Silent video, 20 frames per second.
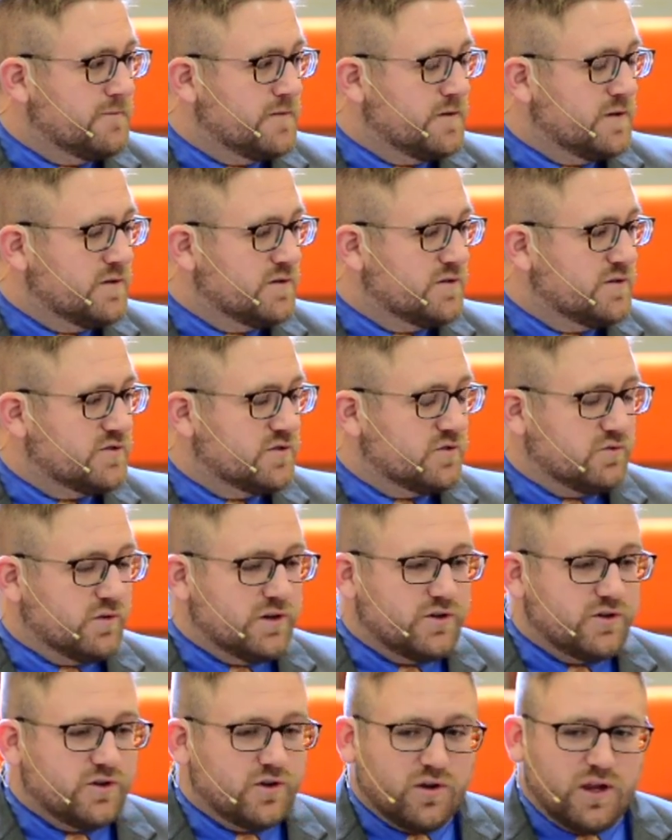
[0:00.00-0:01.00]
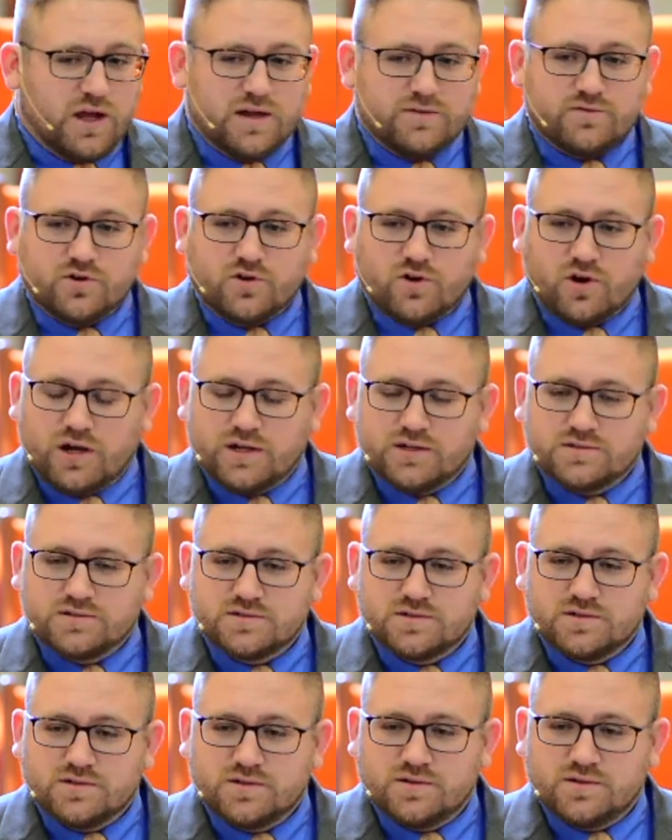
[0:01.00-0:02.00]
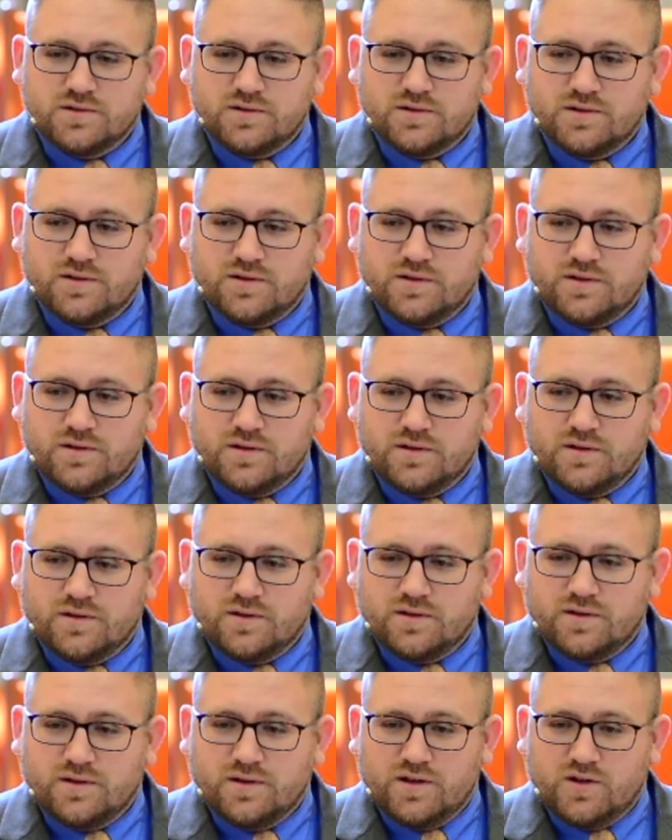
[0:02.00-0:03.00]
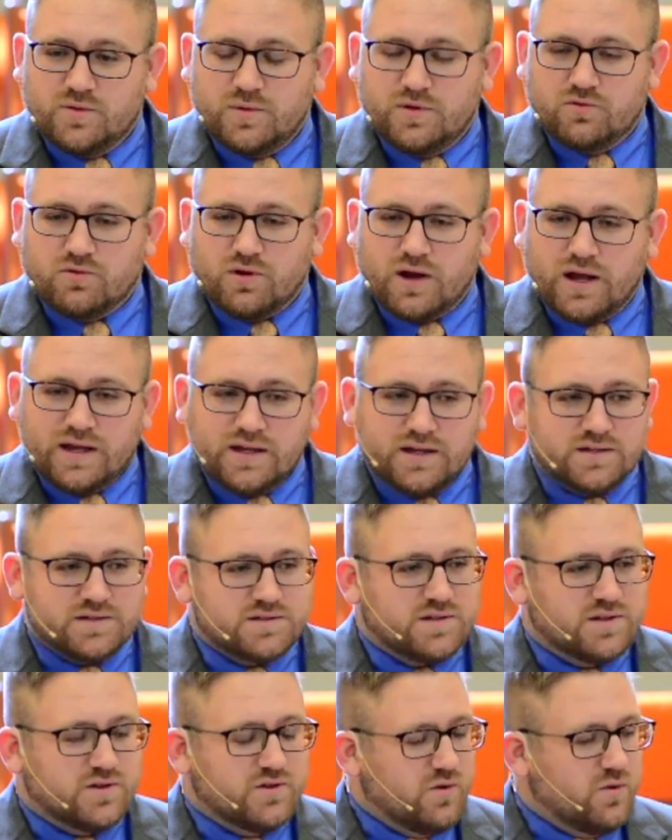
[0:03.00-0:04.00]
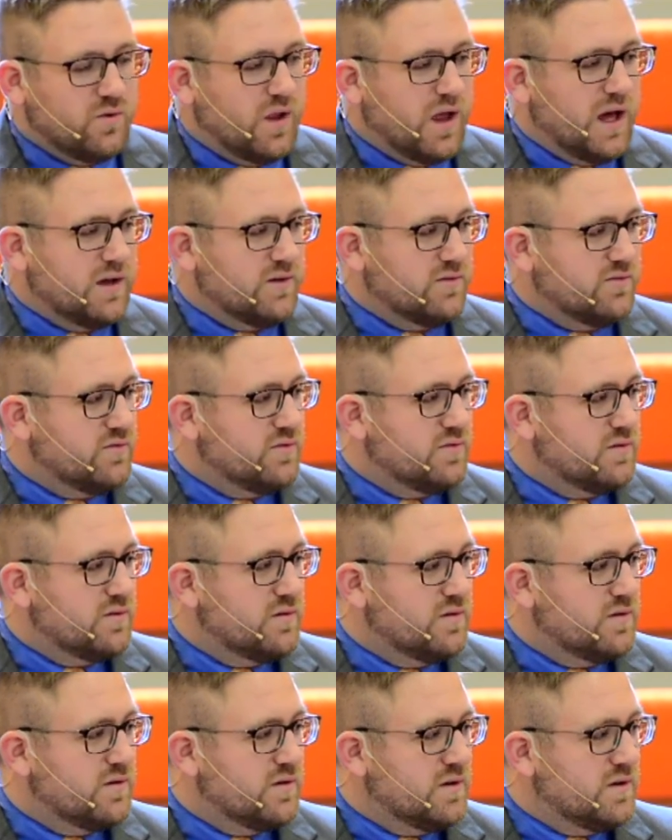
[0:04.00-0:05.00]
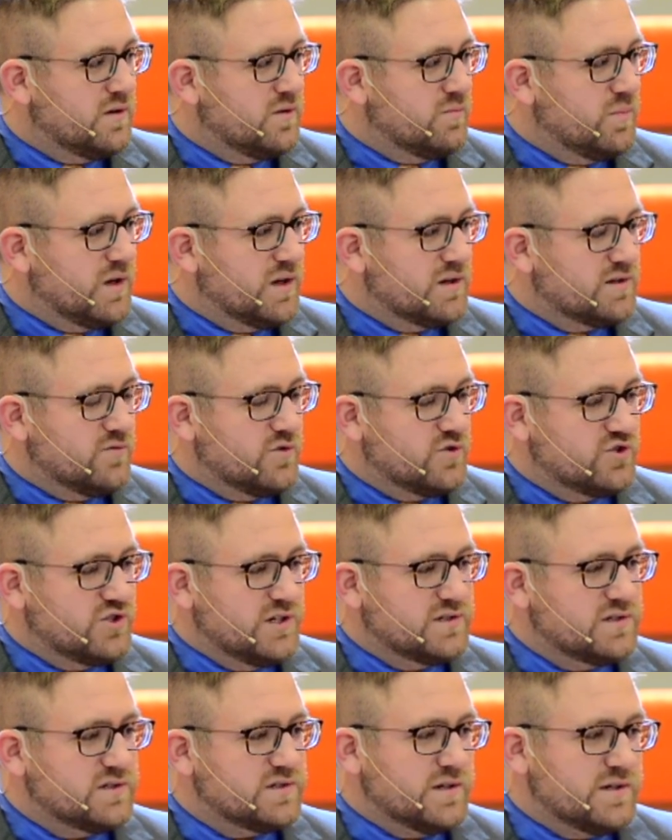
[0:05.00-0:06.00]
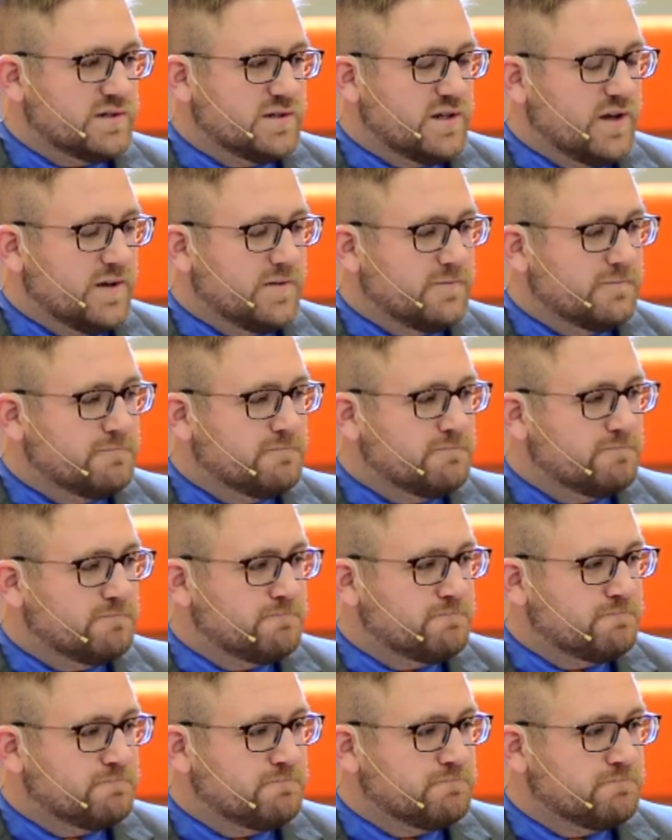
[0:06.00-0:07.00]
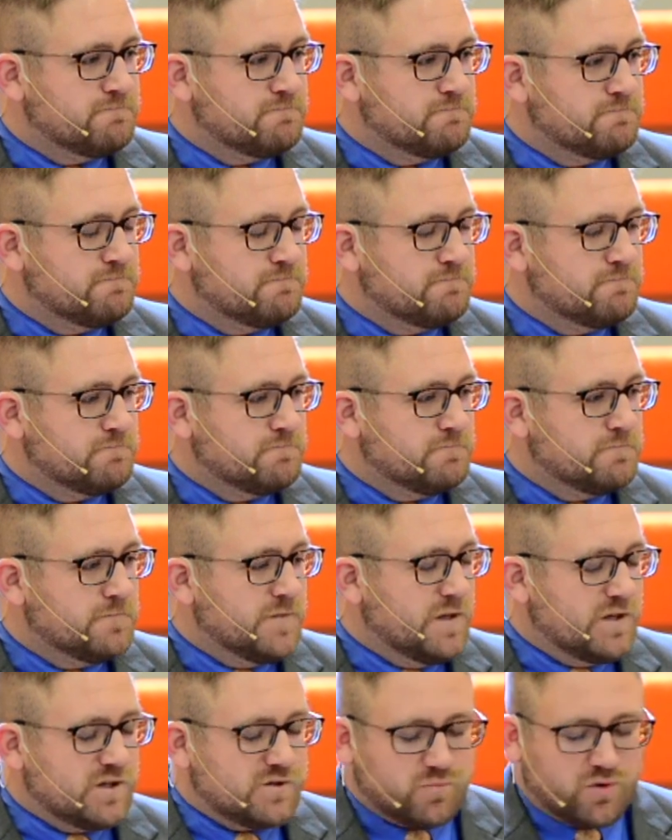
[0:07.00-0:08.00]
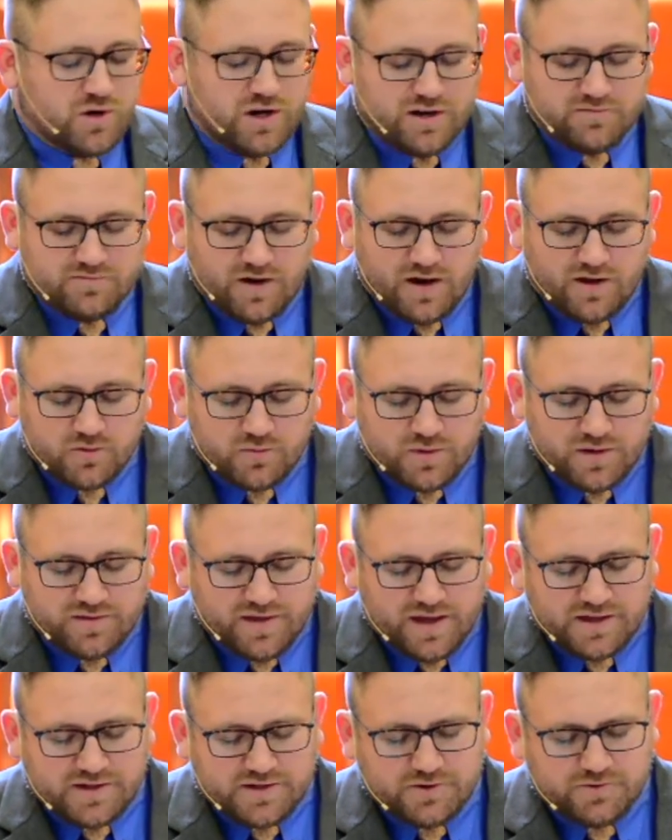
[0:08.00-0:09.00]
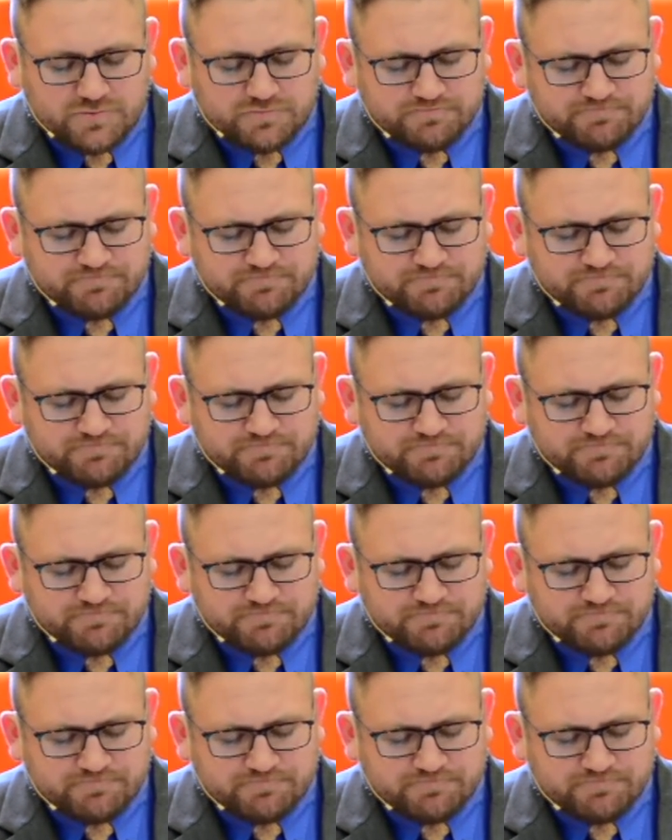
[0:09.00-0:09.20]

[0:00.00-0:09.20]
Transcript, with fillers: to surrender your life to Christ, to be raised to new life because of what Jesus has done? Let us pray. Father, we thank you.